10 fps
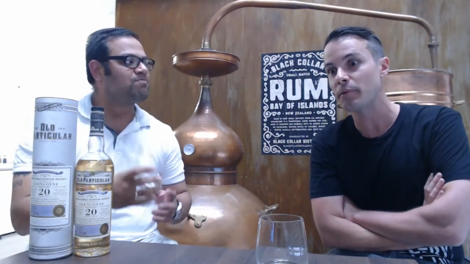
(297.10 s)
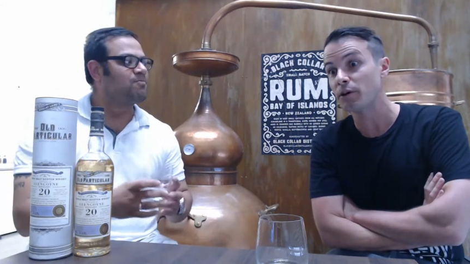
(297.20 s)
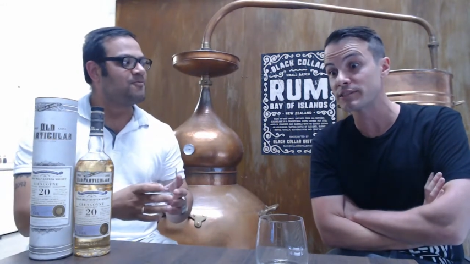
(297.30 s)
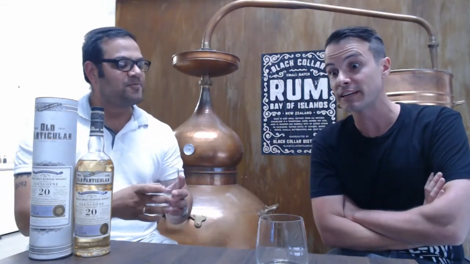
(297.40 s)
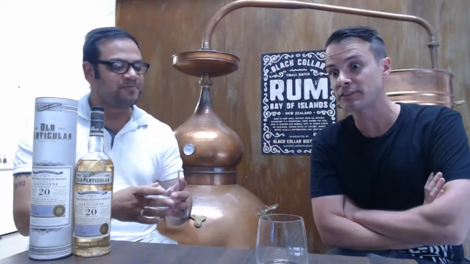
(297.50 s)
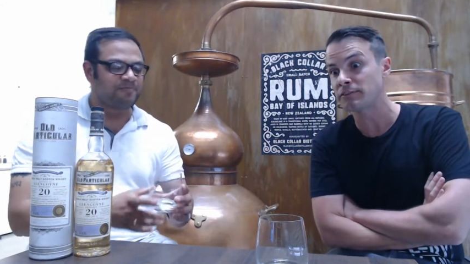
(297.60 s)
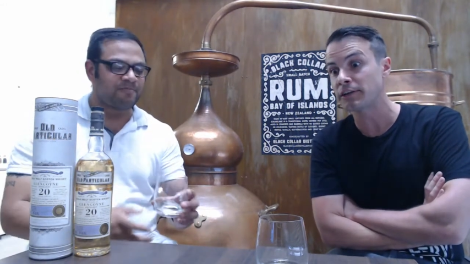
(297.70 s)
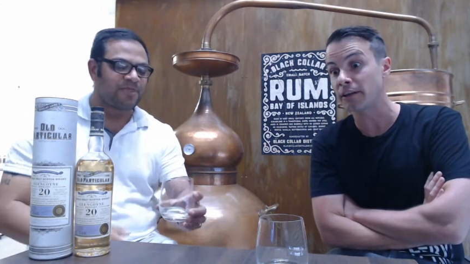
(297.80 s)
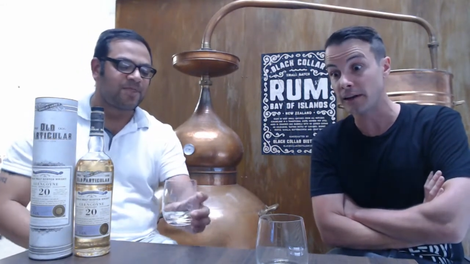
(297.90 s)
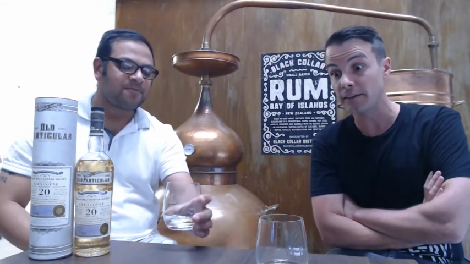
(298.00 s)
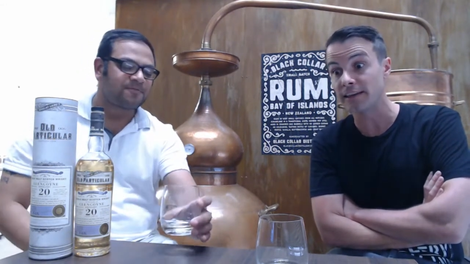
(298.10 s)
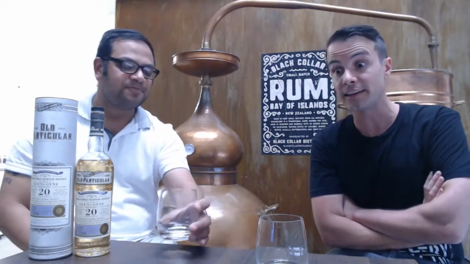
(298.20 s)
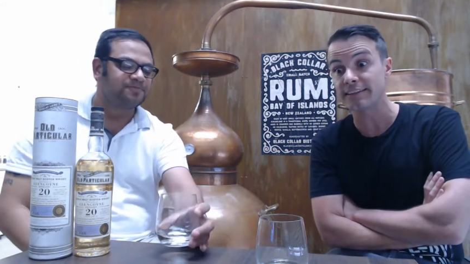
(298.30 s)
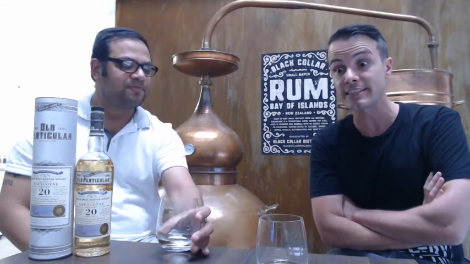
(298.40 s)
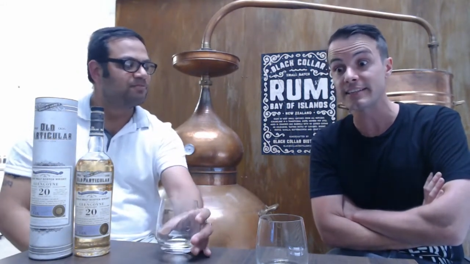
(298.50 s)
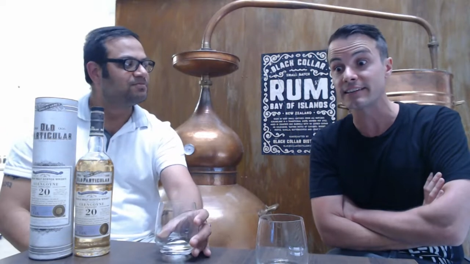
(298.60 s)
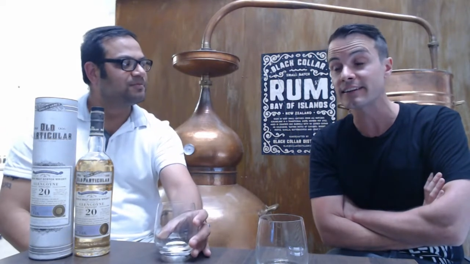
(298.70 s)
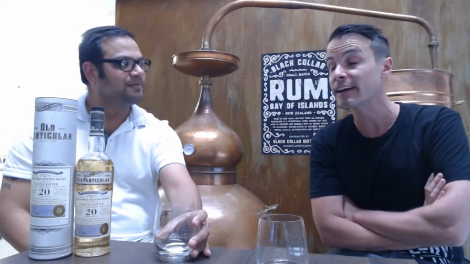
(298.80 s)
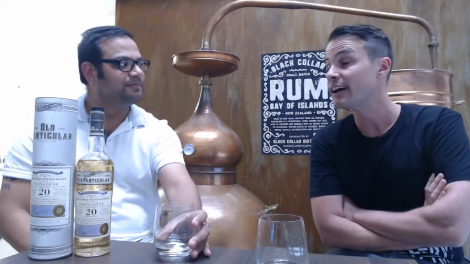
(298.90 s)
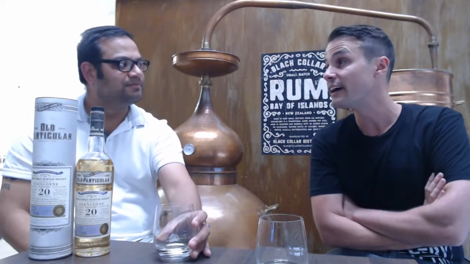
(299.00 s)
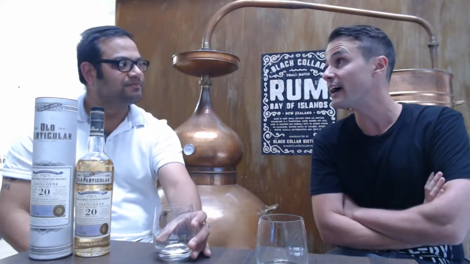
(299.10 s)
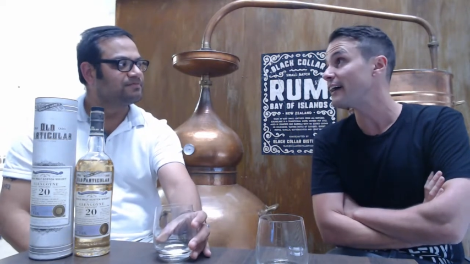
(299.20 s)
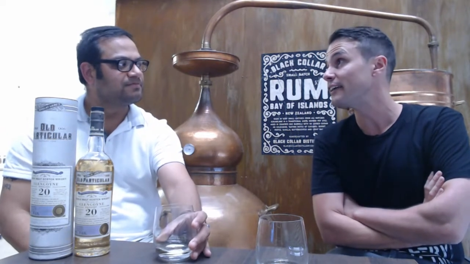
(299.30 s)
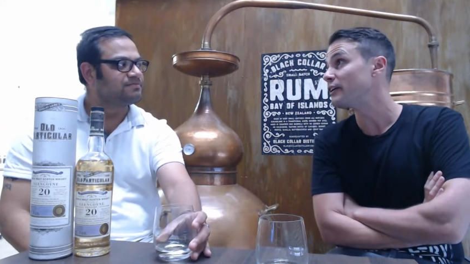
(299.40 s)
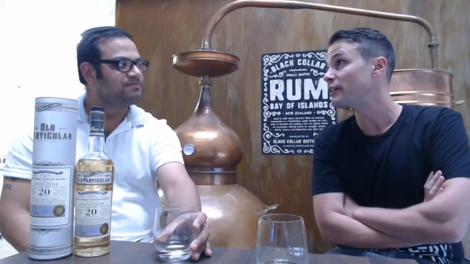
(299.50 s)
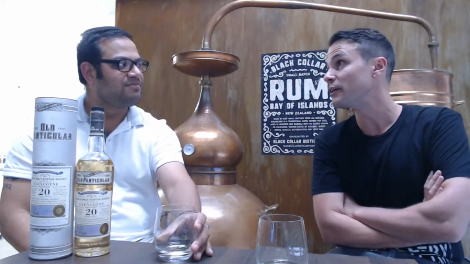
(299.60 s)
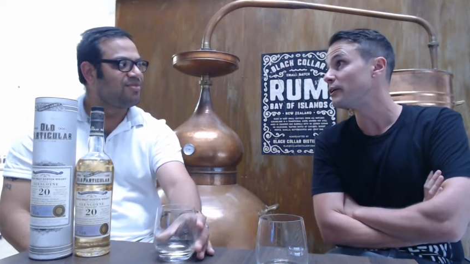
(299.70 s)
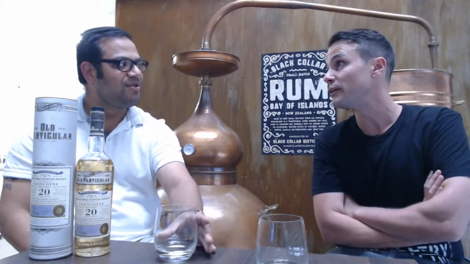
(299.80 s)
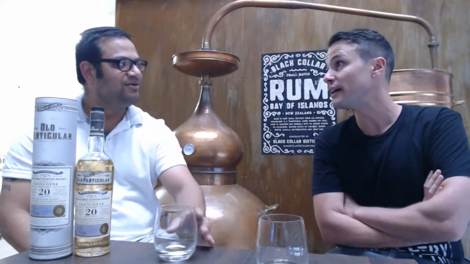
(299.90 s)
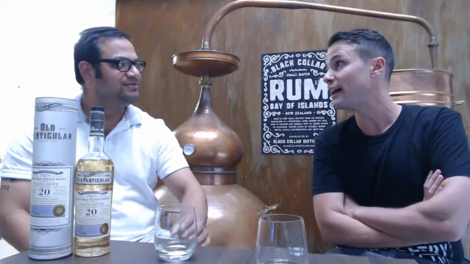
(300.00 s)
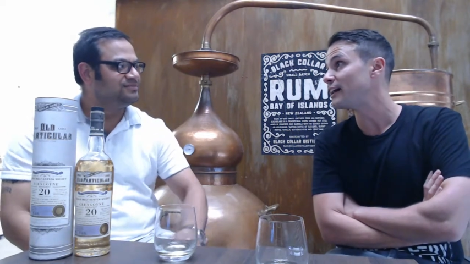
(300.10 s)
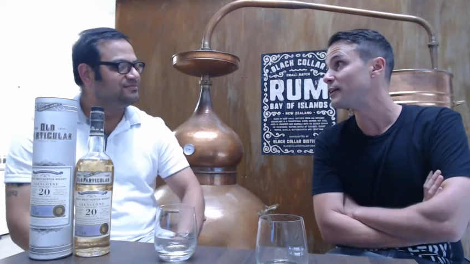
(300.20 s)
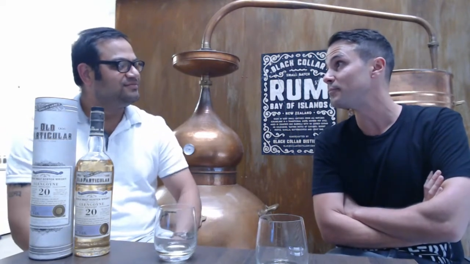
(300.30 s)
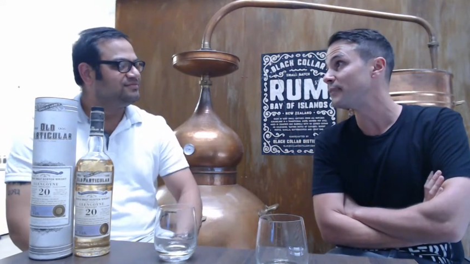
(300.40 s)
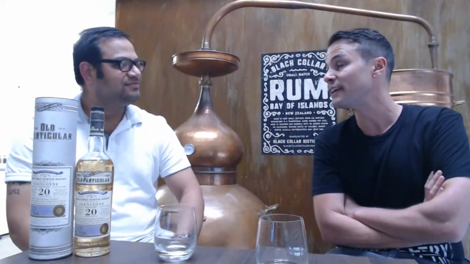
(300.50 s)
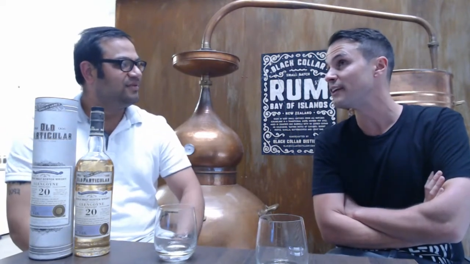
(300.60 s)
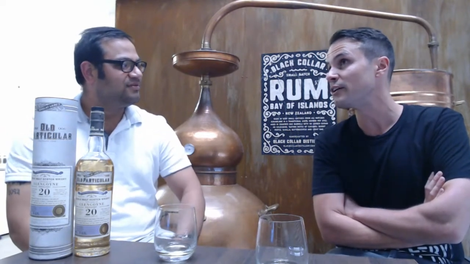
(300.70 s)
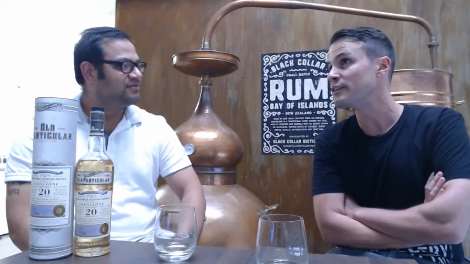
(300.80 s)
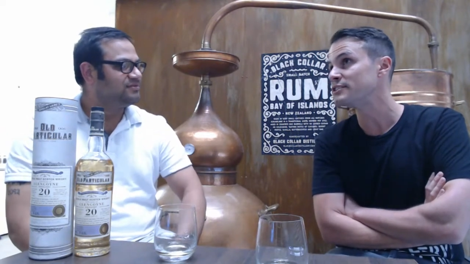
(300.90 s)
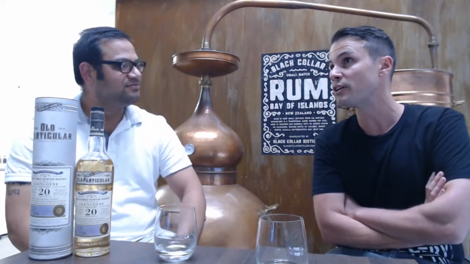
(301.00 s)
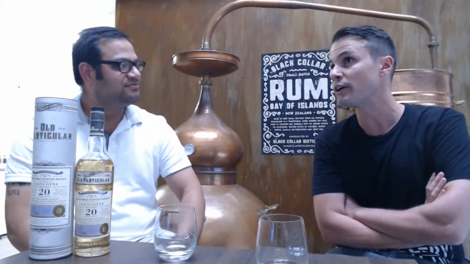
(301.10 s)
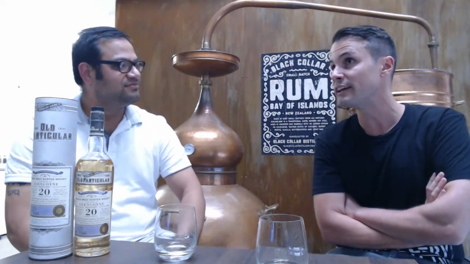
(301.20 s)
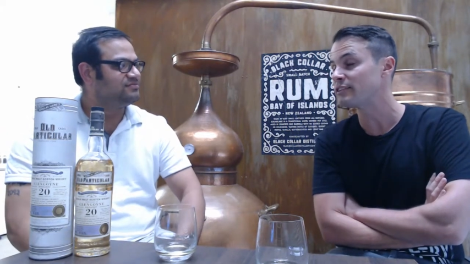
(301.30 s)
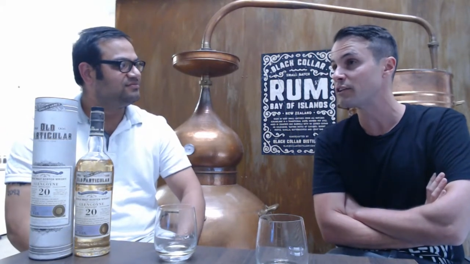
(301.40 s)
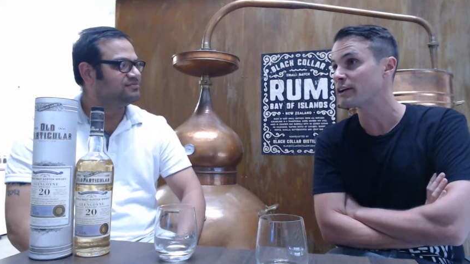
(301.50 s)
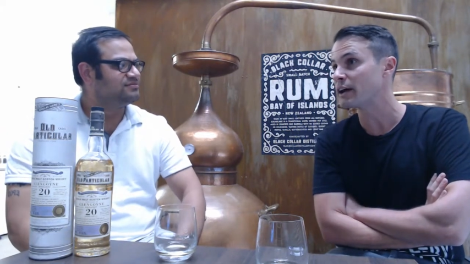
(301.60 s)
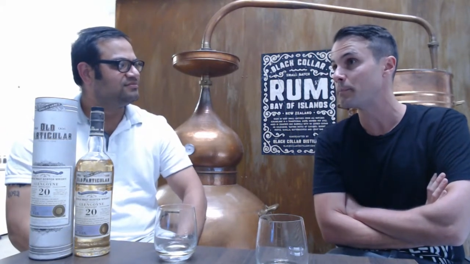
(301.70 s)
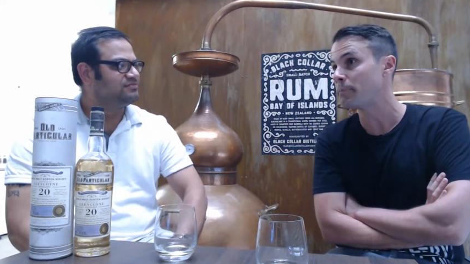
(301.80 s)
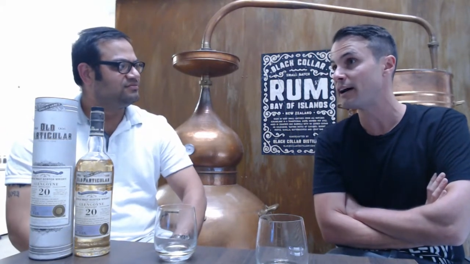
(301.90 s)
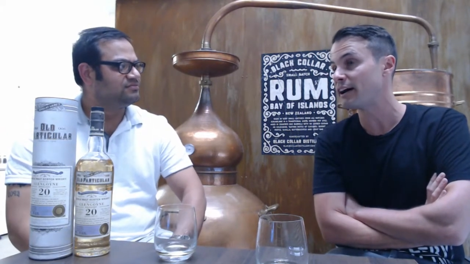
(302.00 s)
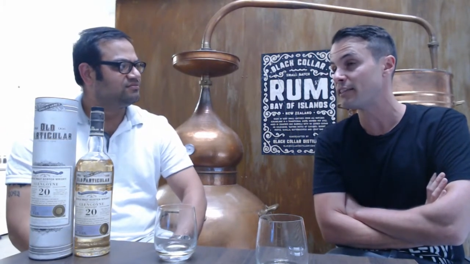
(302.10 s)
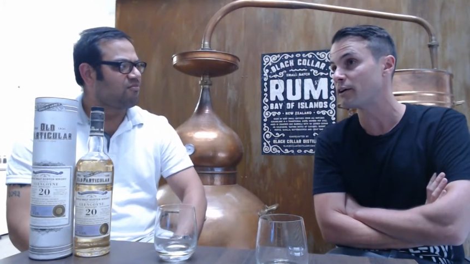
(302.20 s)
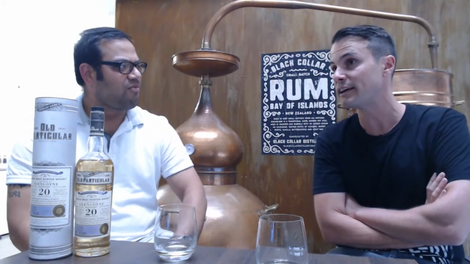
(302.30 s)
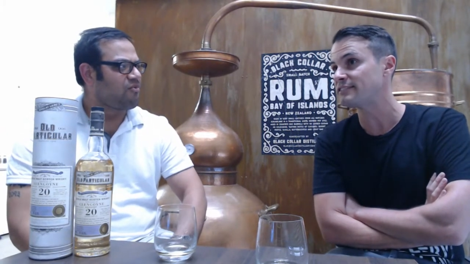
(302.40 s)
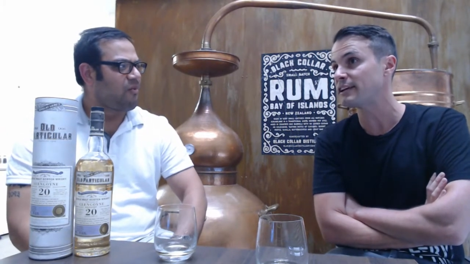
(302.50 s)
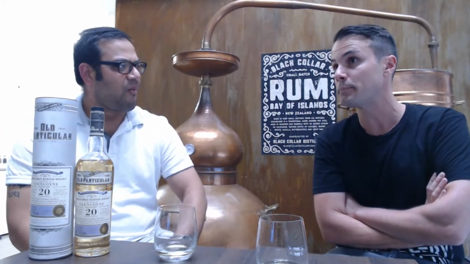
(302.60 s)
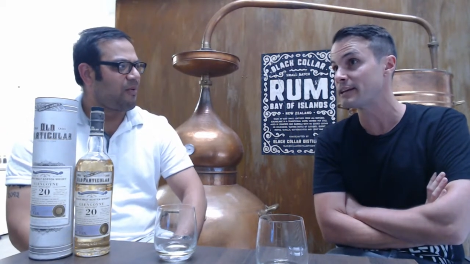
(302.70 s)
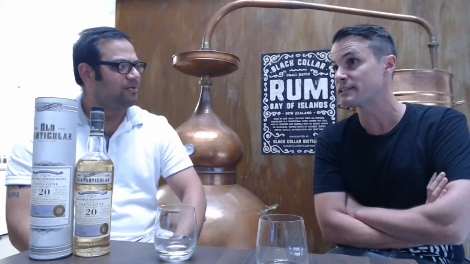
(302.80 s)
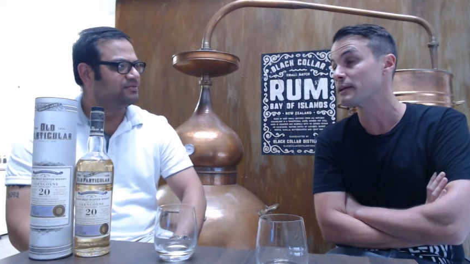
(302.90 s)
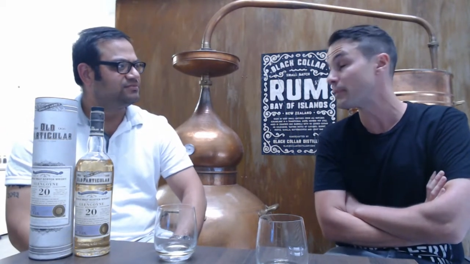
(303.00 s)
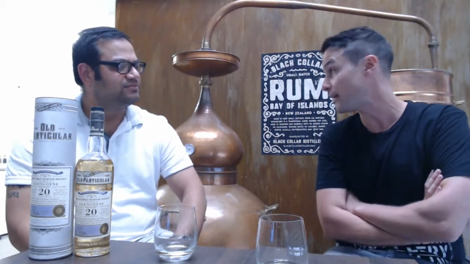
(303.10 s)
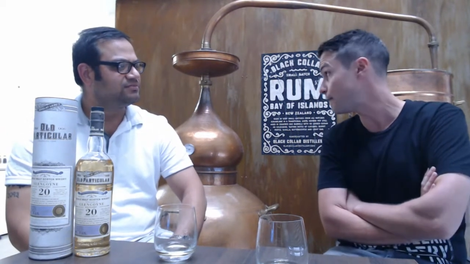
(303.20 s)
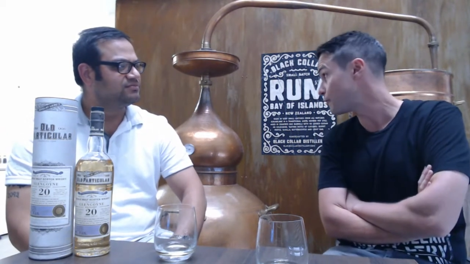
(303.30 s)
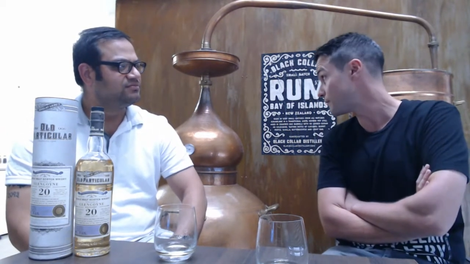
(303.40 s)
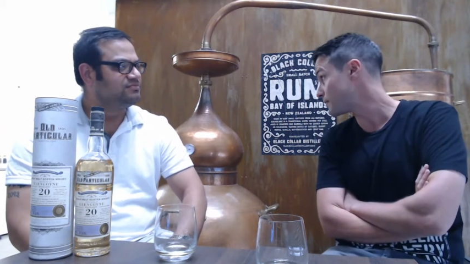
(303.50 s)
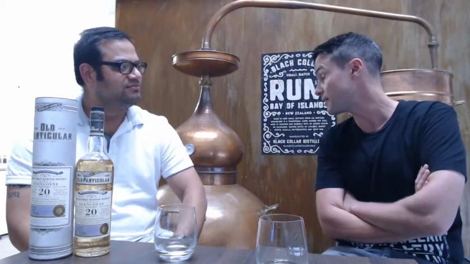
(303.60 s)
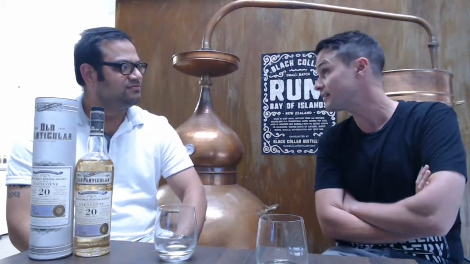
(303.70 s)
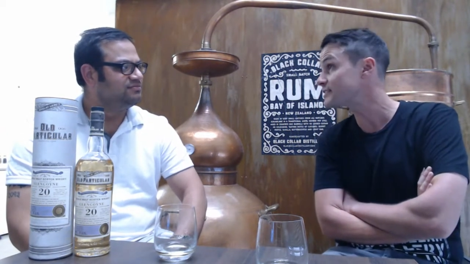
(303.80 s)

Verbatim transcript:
Speaker 1: I was at to the in the uh, desert, you know, though, um, you know, so I had to like a though basically pay for everything,